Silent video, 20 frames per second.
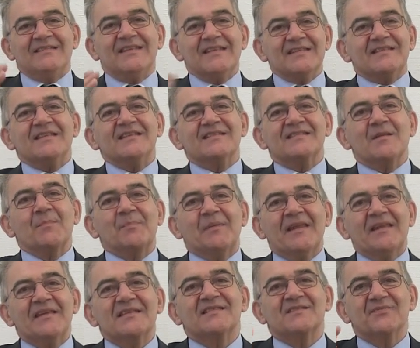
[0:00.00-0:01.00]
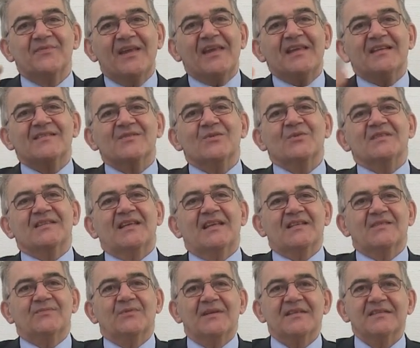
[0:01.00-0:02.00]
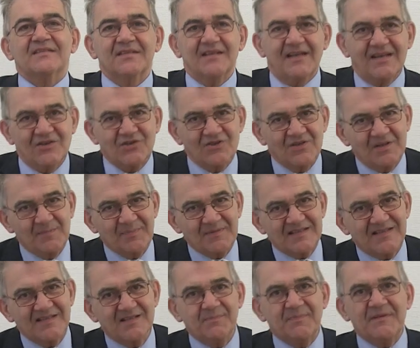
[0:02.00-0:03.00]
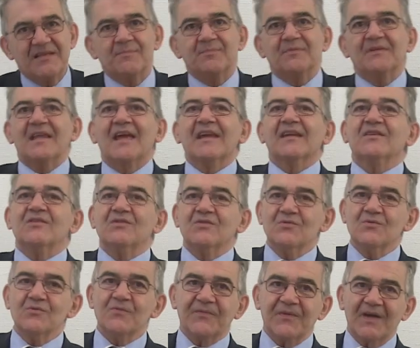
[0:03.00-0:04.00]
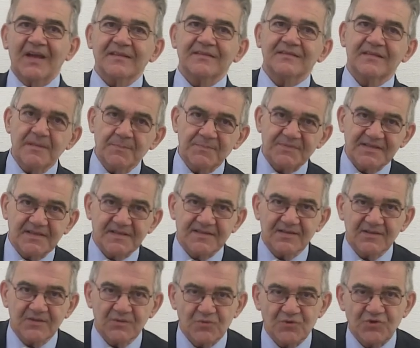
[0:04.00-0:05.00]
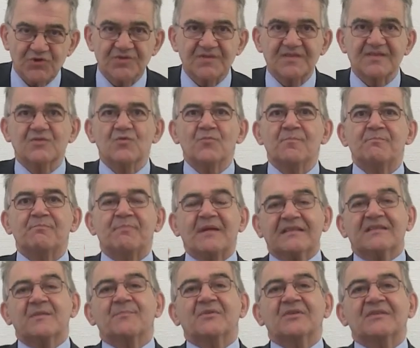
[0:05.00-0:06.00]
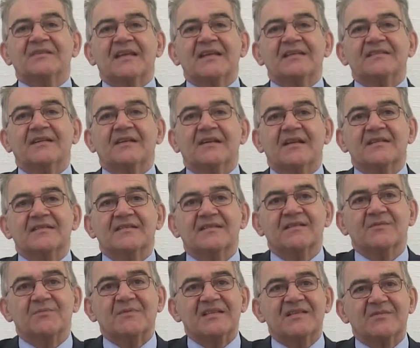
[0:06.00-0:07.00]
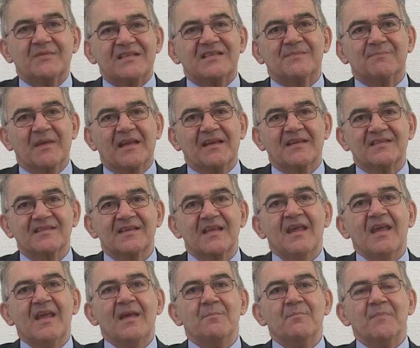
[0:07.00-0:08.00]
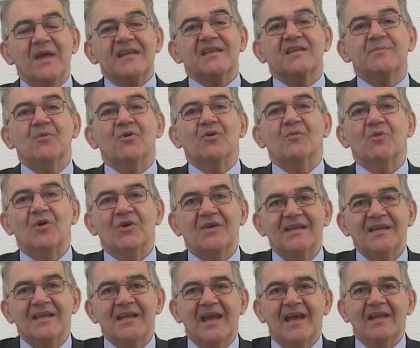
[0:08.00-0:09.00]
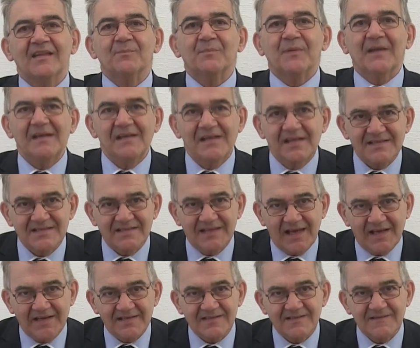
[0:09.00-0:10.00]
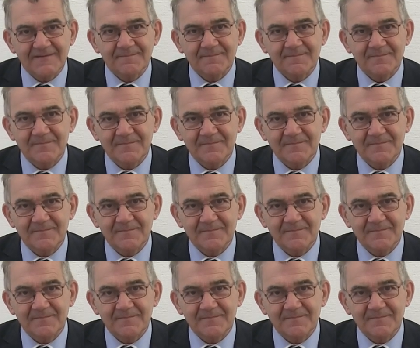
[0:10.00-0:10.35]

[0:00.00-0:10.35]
This is the place where successful international business people like you find tips and solutions to better protect their assets with Swiss banks, make more money and pay less tax.